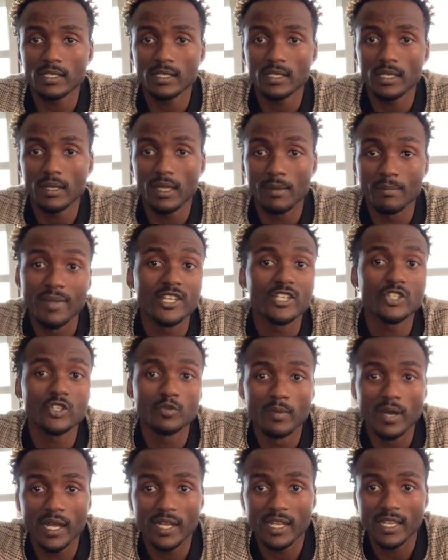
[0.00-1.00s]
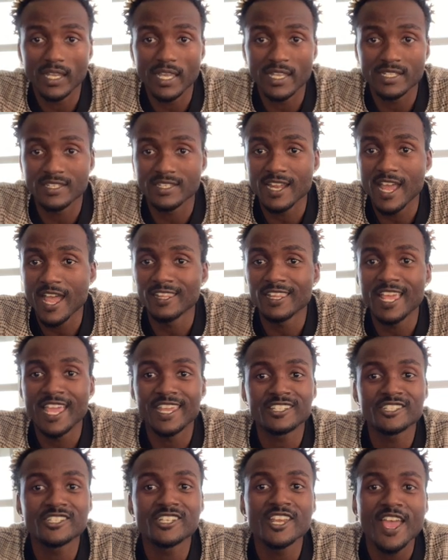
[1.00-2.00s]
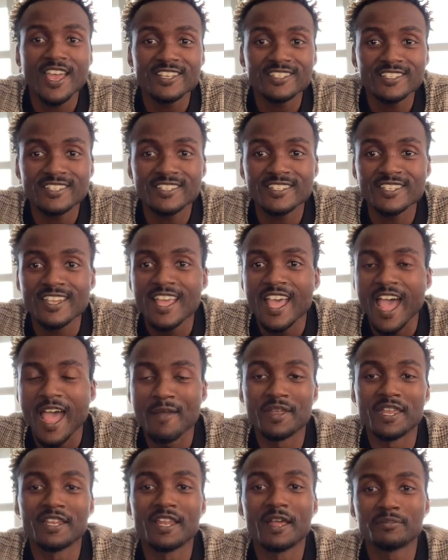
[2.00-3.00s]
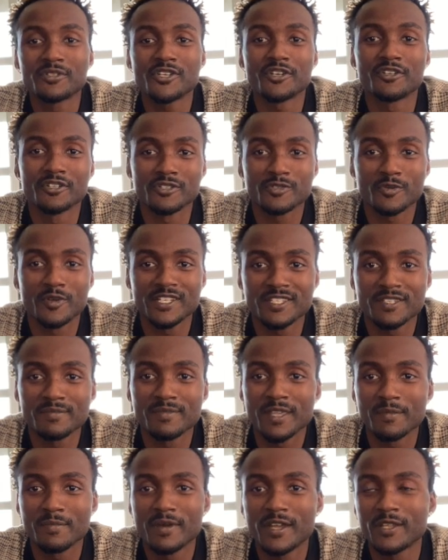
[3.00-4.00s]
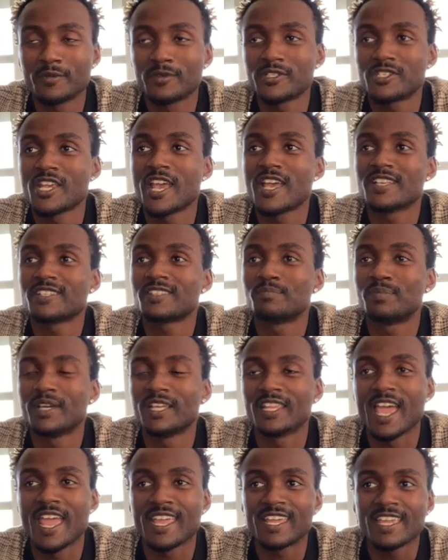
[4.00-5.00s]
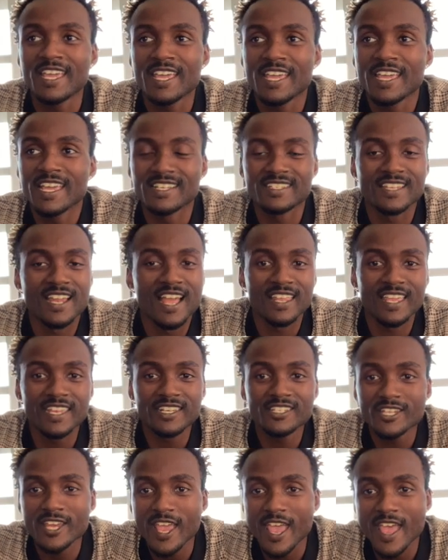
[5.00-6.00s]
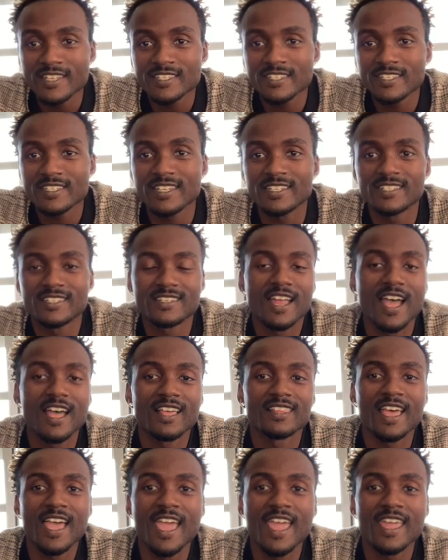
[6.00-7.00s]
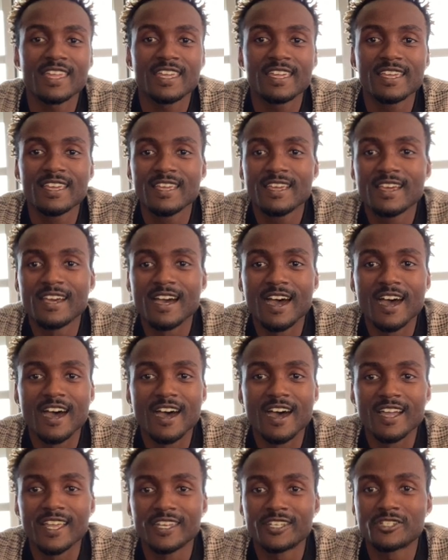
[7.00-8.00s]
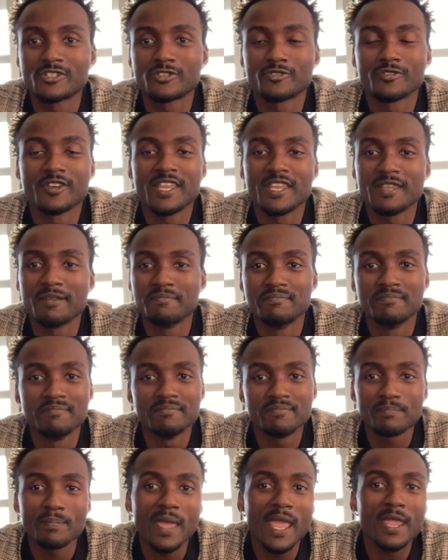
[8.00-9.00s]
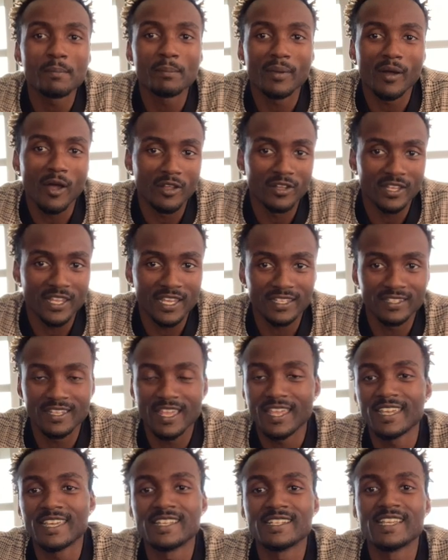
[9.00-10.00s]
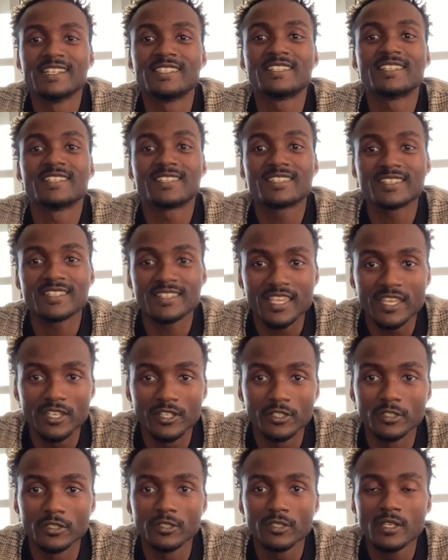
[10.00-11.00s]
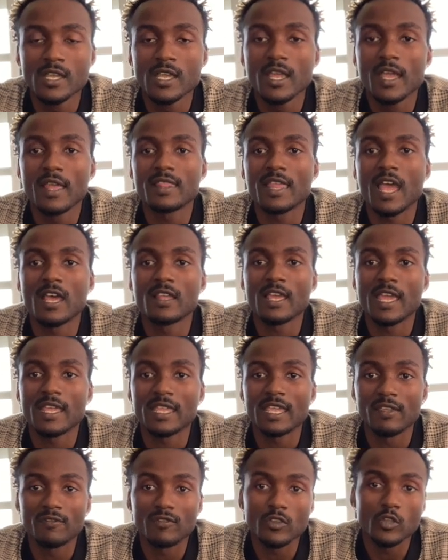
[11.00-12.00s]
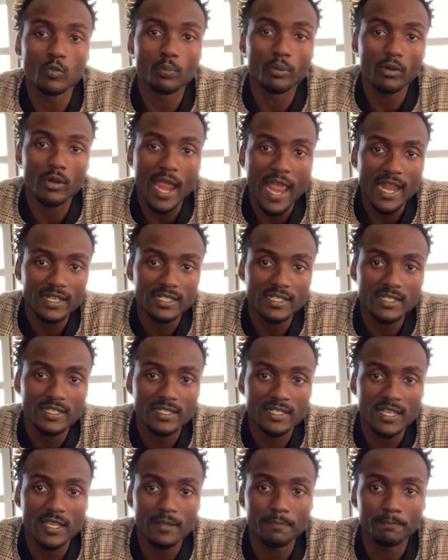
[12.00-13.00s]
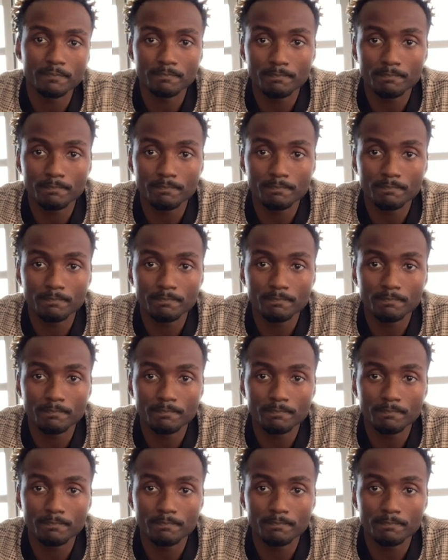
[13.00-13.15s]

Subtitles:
it makes you money. It's not like chess. I mean, I'm sure there's ways to make money with chess, but like, it's not like chess. It's not like extreme paintballing. Like it's a skill that like, if you practice it,